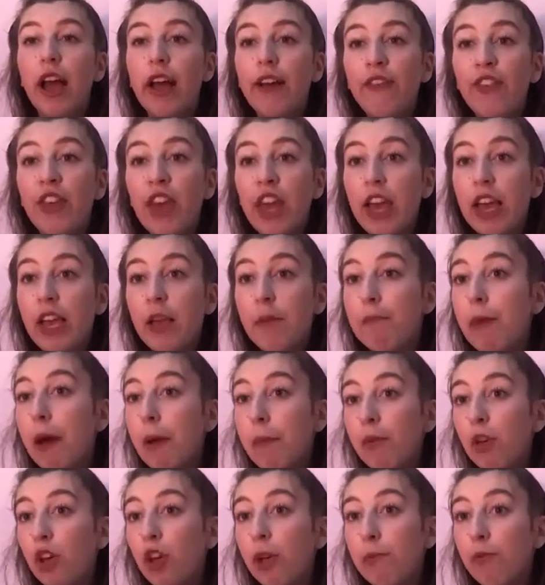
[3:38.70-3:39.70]
the
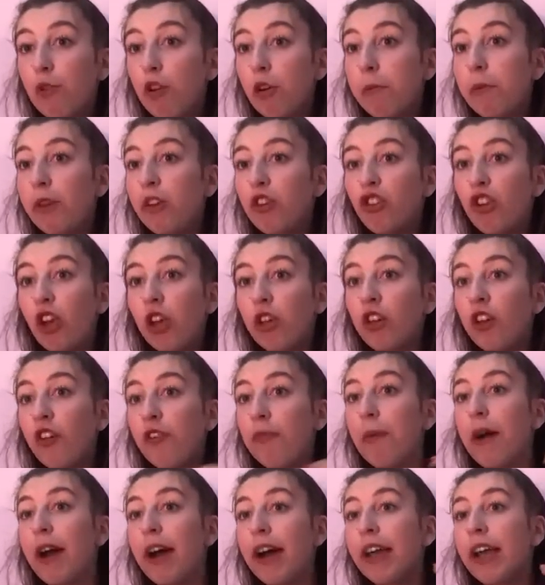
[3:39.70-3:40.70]
Mama Who Bore Me showed
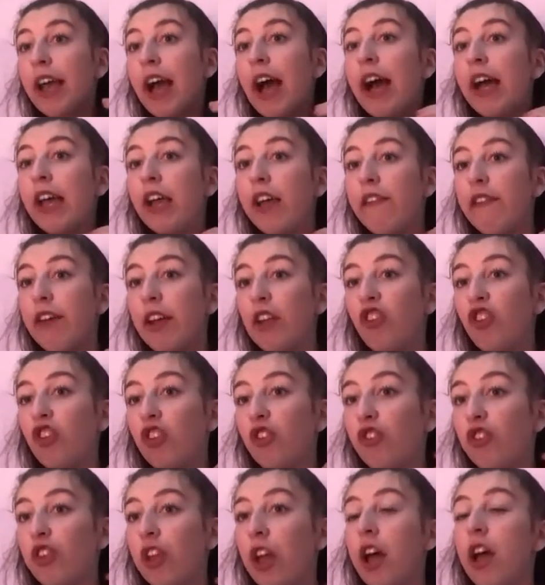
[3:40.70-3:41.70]
off my higher
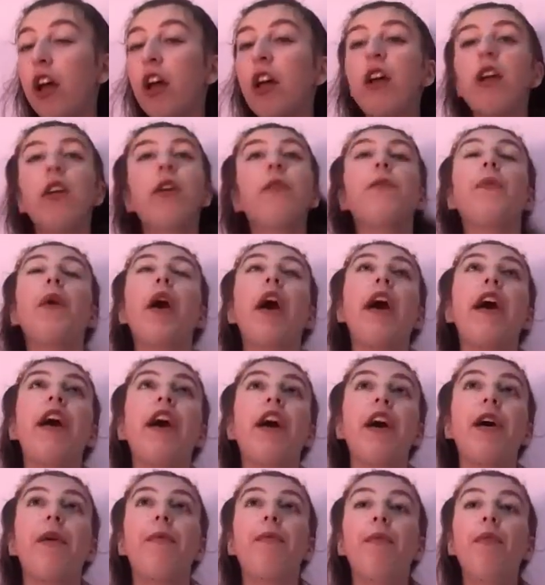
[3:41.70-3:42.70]
register.
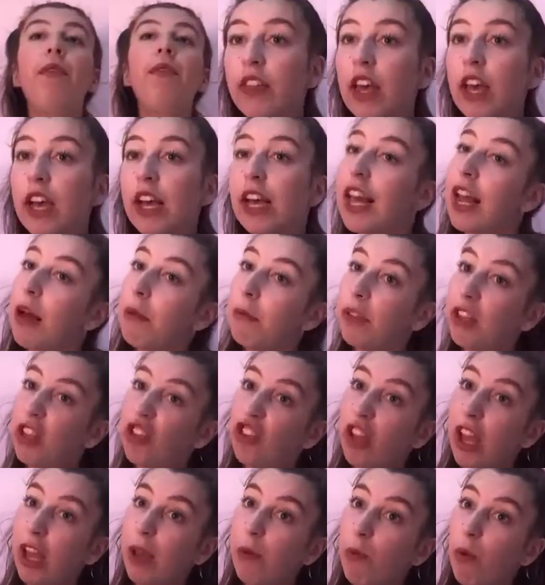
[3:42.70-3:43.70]
The Calamity
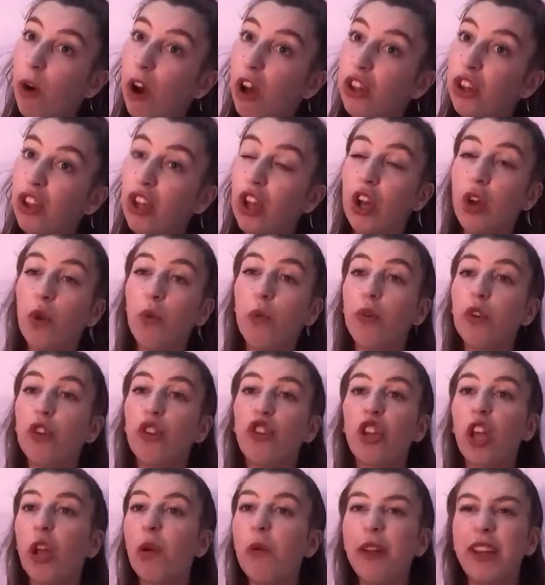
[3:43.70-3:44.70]
Jane one
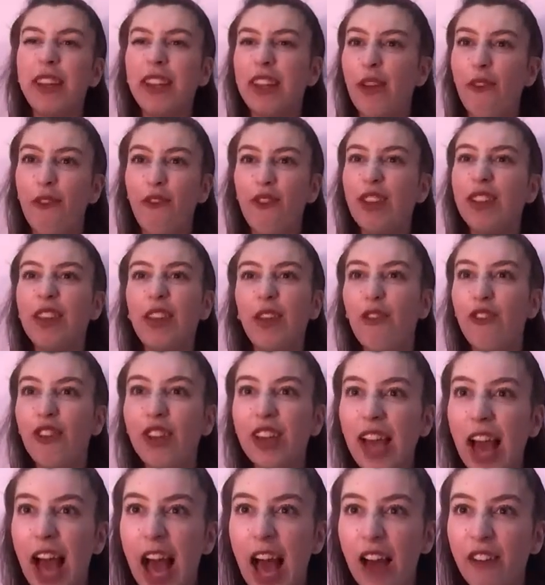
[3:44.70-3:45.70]
was totally different
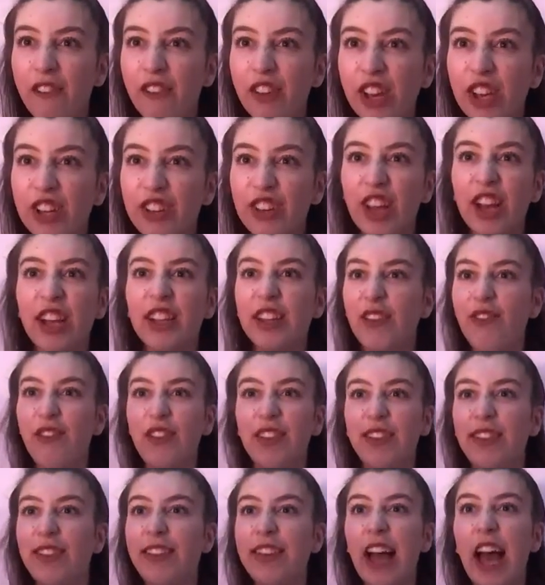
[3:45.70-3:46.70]
character,
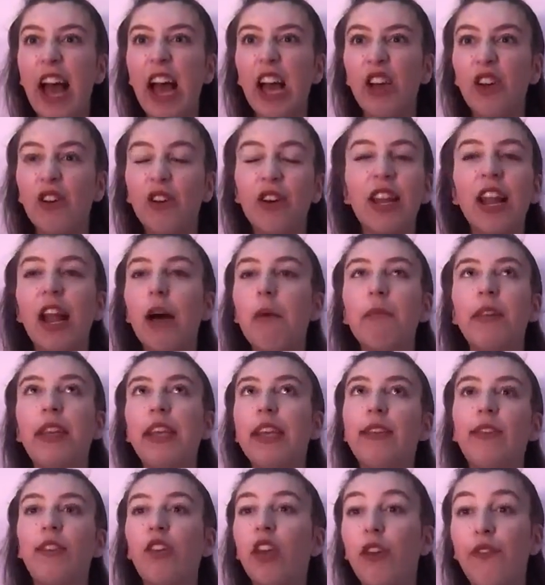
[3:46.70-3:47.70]
different style.
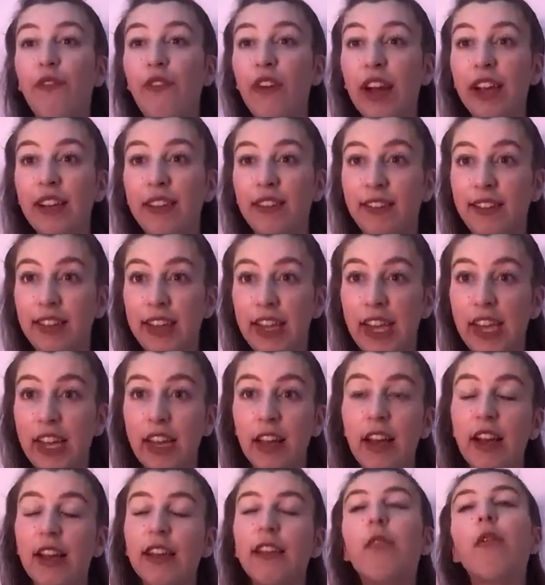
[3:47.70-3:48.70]
Calamity's so
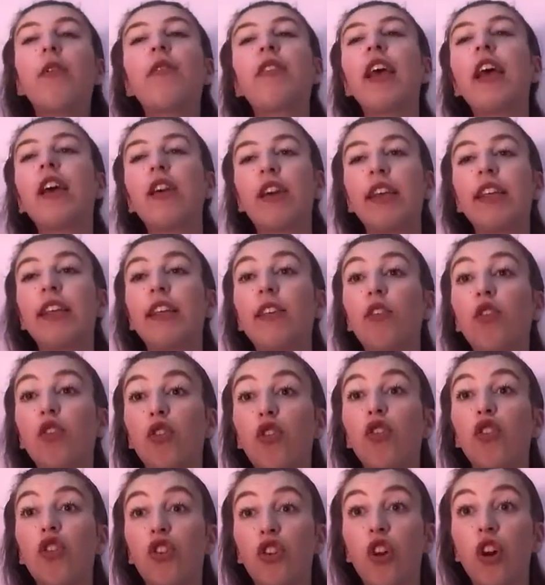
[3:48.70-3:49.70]
feisty, so I was like, okay, this is a
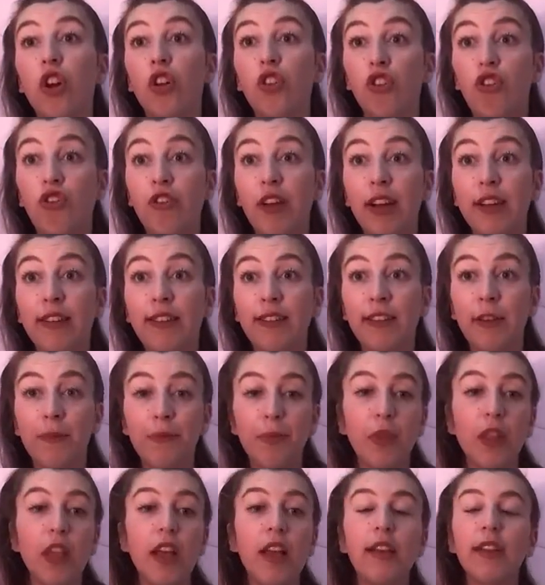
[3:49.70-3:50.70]
good contrast.
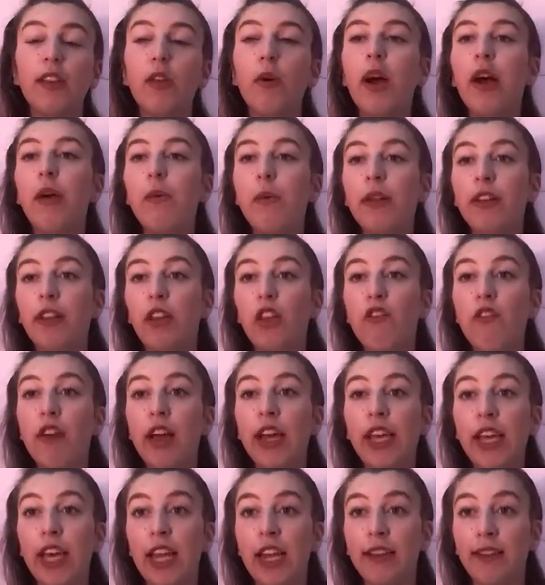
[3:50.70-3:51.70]
So I went to
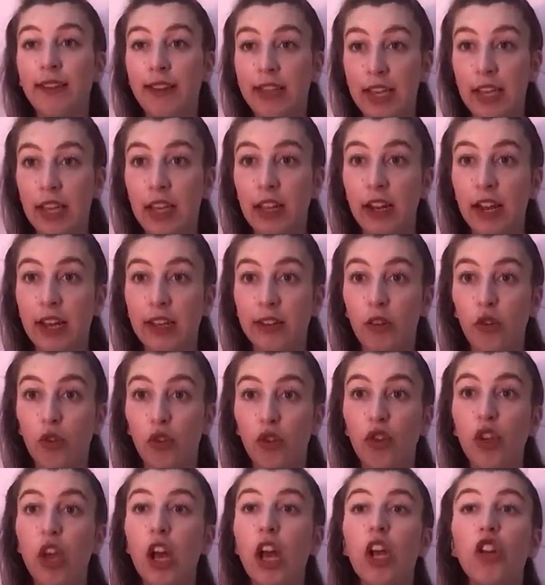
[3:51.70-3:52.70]
regular singing
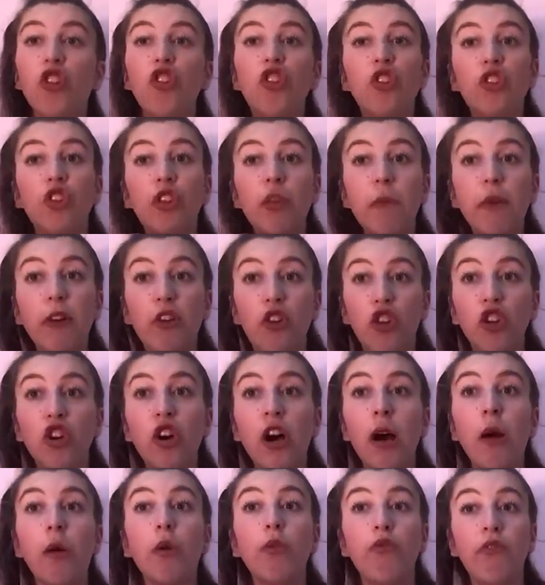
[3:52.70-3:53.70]
lessons just to make
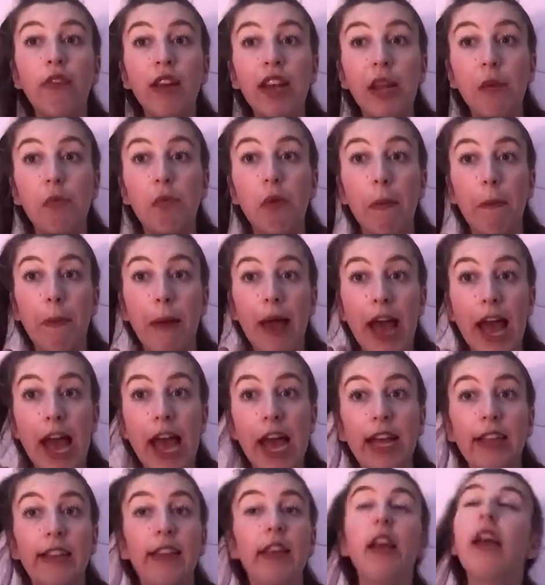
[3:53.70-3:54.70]
sure I was really
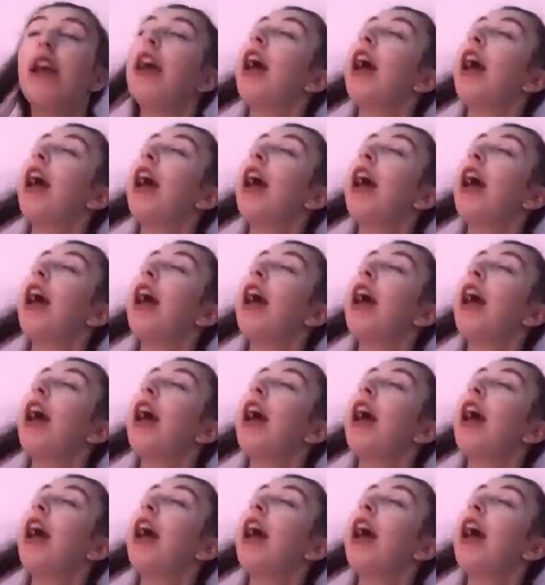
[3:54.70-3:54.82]
prepared,